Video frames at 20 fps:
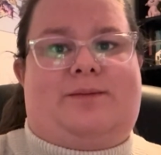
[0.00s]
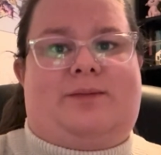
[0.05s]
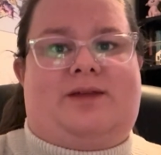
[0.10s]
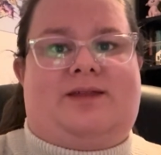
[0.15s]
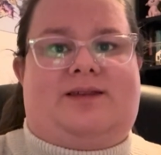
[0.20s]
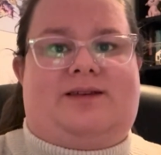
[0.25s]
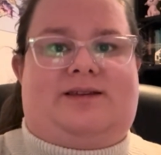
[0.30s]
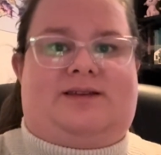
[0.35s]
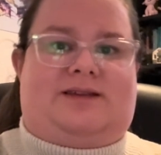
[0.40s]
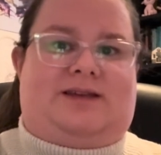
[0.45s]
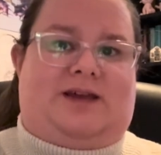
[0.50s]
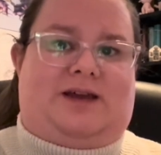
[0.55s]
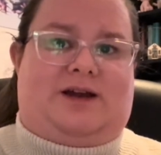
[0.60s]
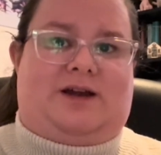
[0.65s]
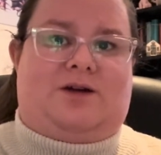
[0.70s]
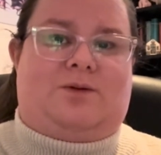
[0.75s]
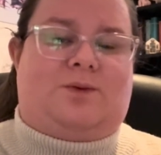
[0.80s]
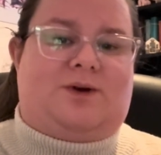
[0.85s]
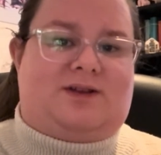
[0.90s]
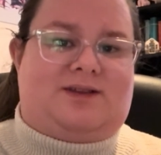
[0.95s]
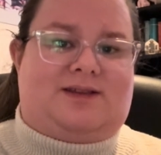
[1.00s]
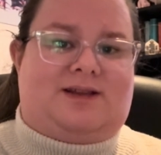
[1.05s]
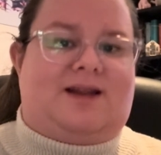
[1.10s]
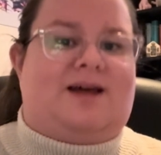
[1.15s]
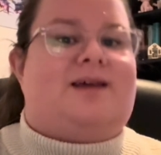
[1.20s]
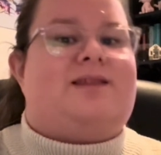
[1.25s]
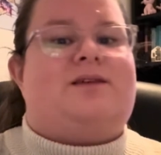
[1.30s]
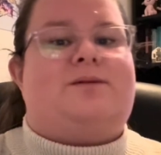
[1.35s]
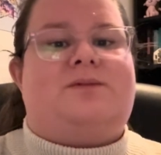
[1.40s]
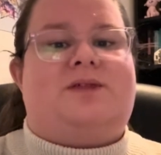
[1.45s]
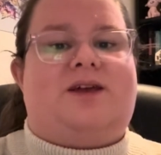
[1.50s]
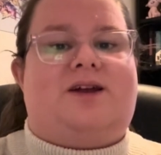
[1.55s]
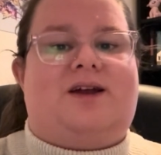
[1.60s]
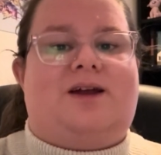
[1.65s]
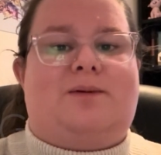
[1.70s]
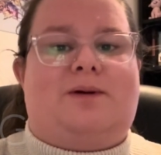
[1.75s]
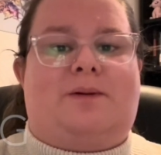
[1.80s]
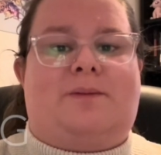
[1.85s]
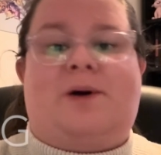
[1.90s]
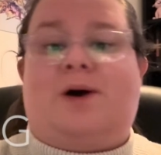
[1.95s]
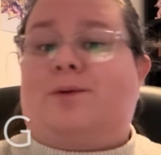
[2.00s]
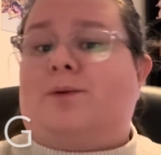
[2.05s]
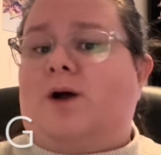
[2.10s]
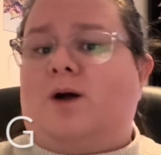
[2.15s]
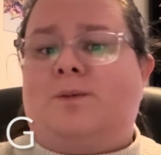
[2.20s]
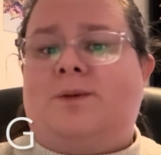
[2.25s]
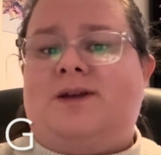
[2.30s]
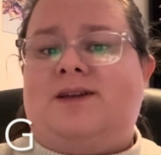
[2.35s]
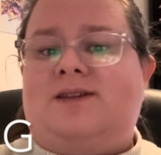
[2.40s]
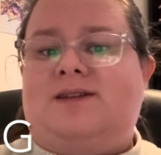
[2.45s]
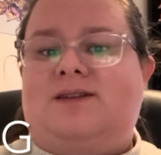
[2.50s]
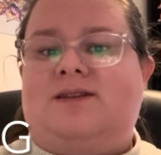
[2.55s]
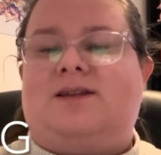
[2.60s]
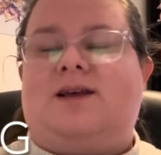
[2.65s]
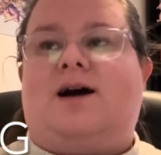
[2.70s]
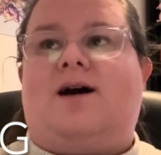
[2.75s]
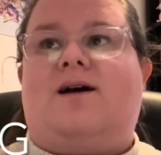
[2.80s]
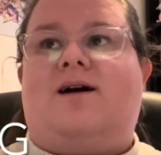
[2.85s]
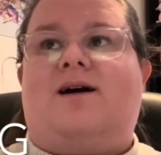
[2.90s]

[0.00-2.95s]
this year was The Let Them Theory by Mel Robbins.